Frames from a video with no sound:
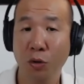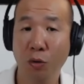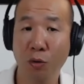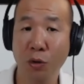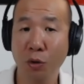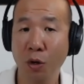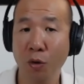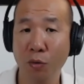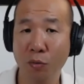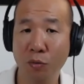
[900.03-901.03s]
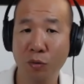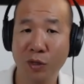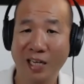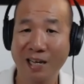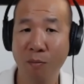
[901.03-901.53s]
or your own
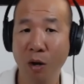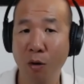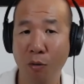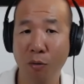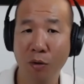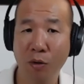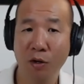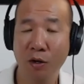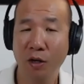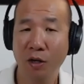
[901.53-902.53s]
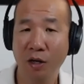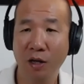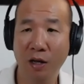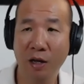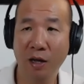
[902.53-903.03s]
MO.
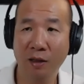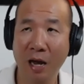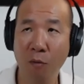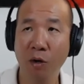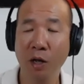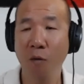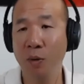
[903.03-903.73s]
And that will help